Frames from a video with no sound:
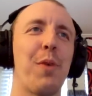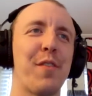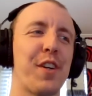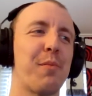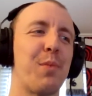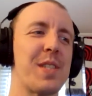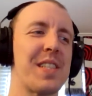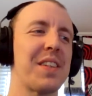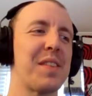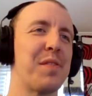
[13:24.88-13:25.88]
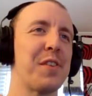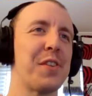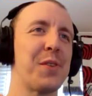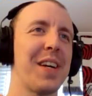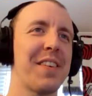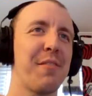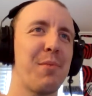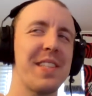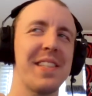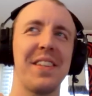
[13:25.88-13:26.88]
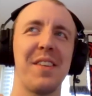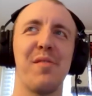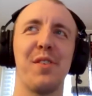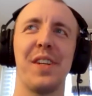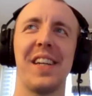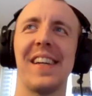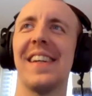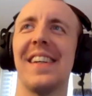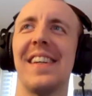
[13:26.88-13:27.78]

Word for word: we have good Brazilian food. Do we have good Brazilian food here?